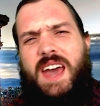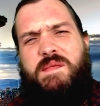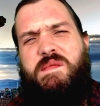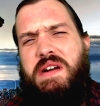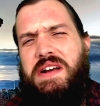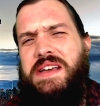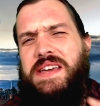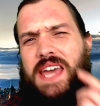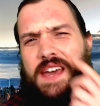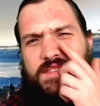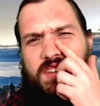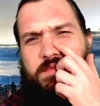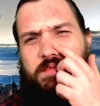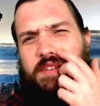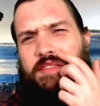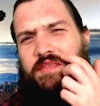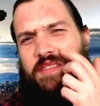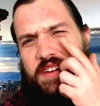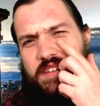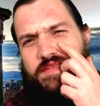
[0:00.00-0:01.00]
I can give you my
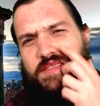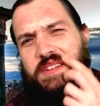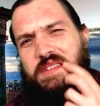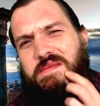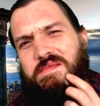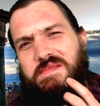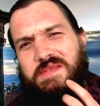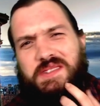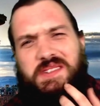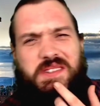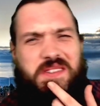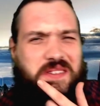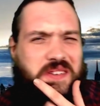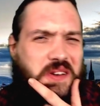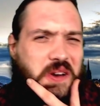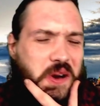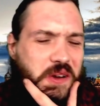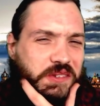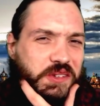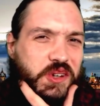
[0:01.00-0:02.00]
favourite
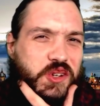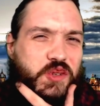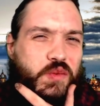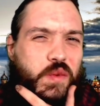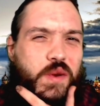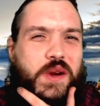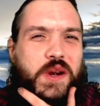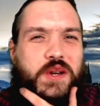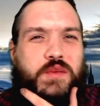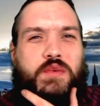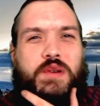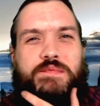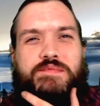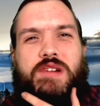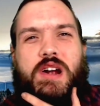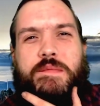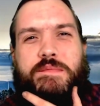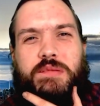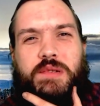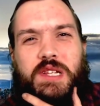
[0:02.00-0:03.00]
Scottish word would
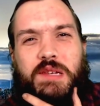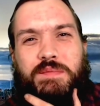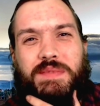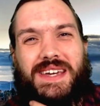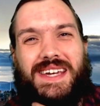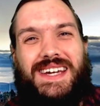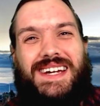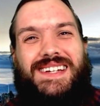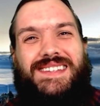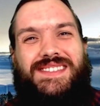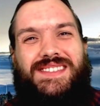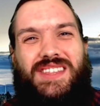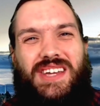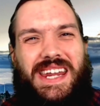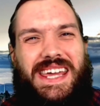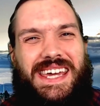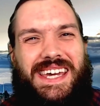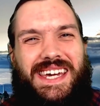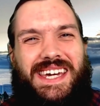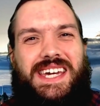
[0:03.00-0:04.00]
probably be
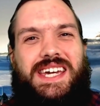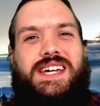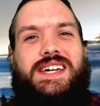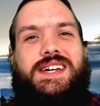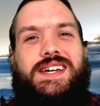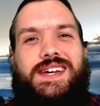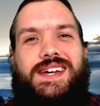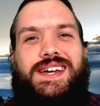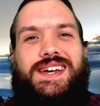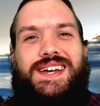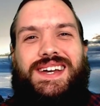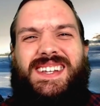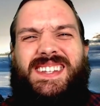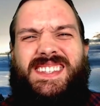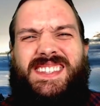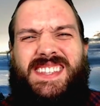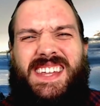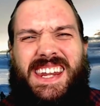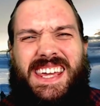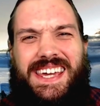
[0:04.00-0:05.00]
dreich.
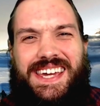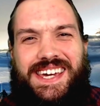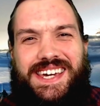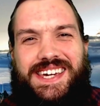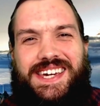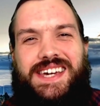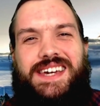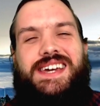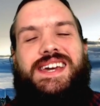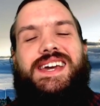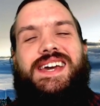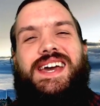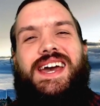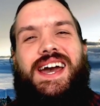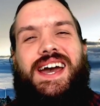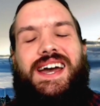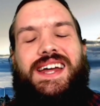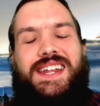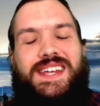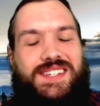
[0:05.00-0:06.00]
Dreich.
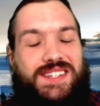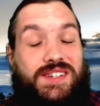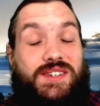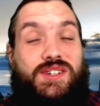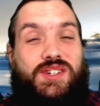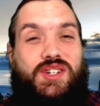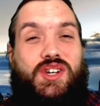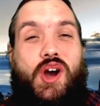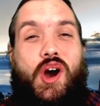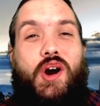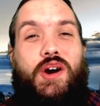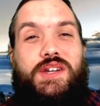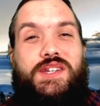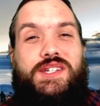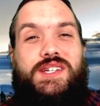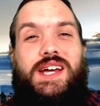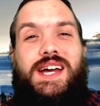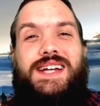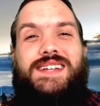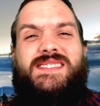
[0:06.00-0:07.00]
And it's in
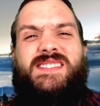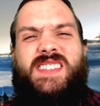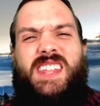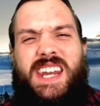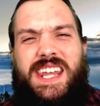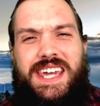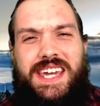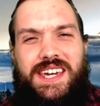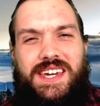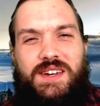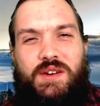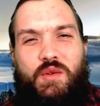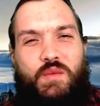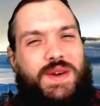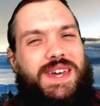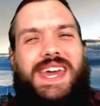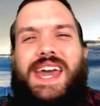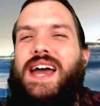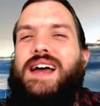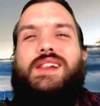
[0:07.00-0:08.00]
Scots. And dreich, we
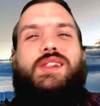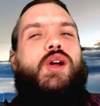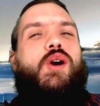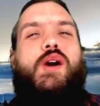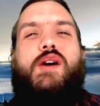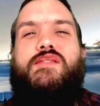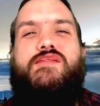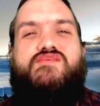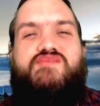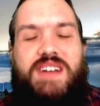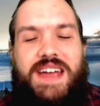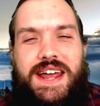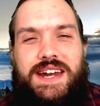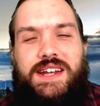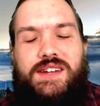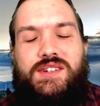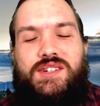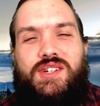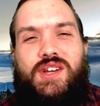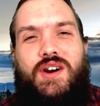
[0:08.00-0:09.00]
get a lot of rain
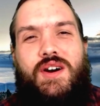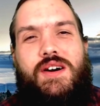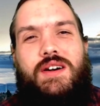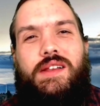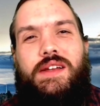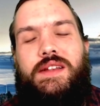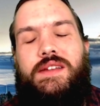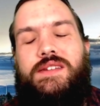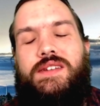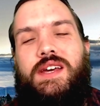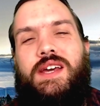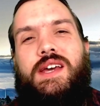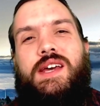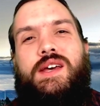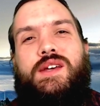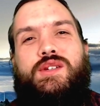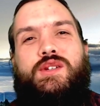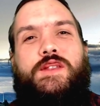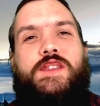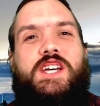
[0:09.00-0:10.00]
in Scotland.
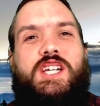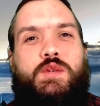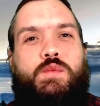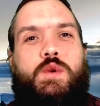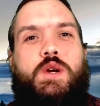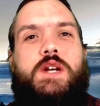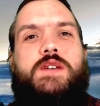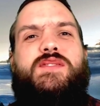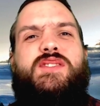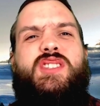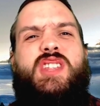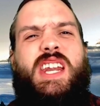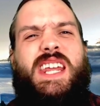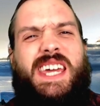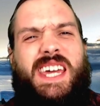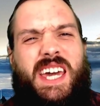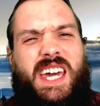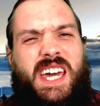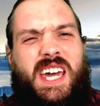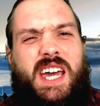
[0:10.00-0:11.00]
So this word
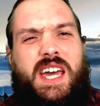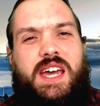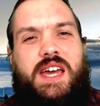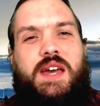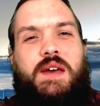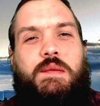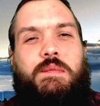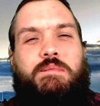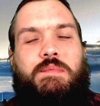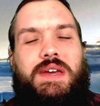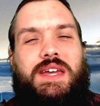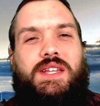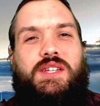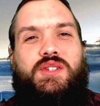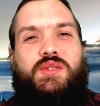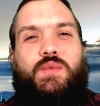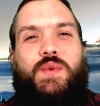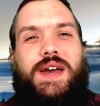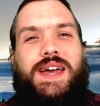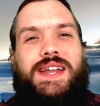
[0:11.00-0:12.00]
dreich
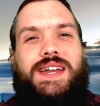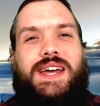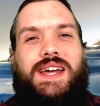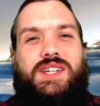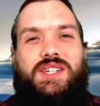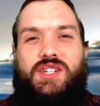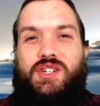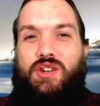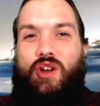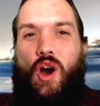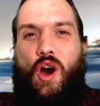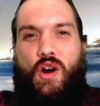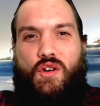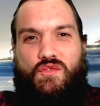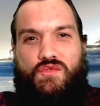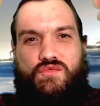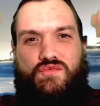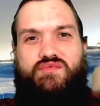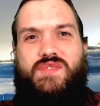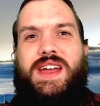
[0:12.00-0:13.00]
means when it's not
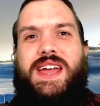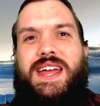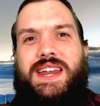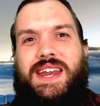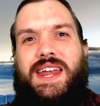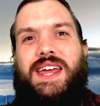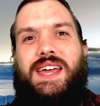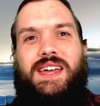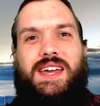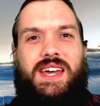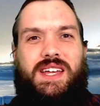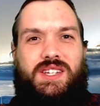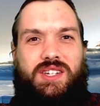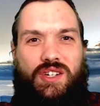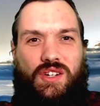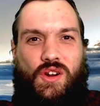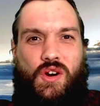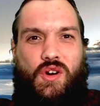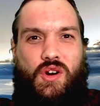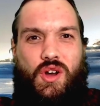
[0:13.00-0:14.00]
raining, it's
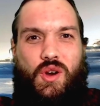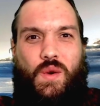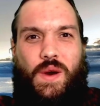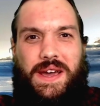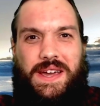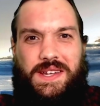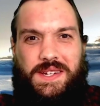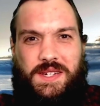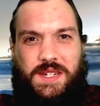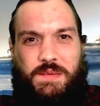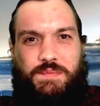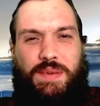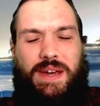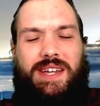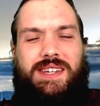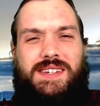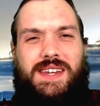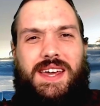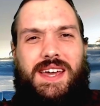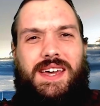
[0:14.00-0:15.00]
not quite
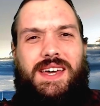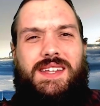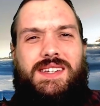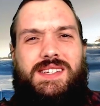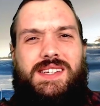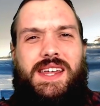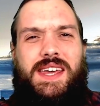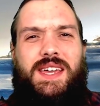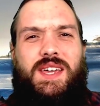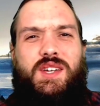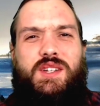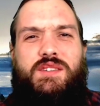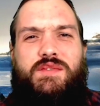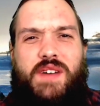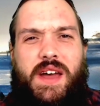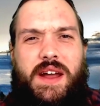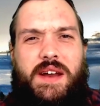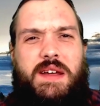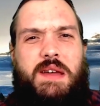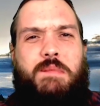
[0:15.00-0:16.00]
spitting. It's like it's
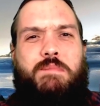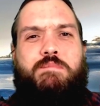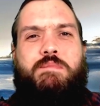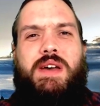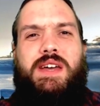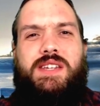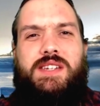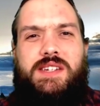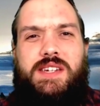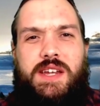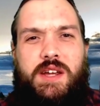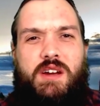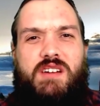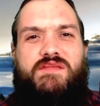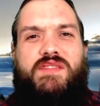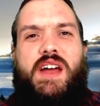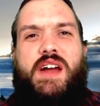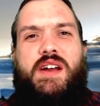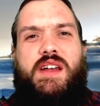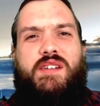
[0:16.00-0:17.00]
very misty or
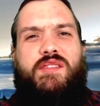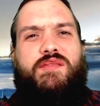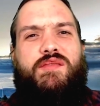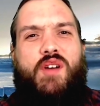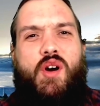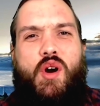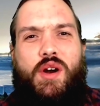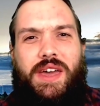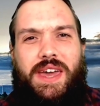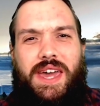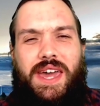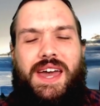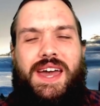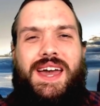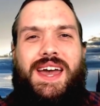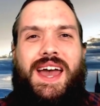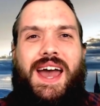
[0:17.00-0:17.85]
very foggy.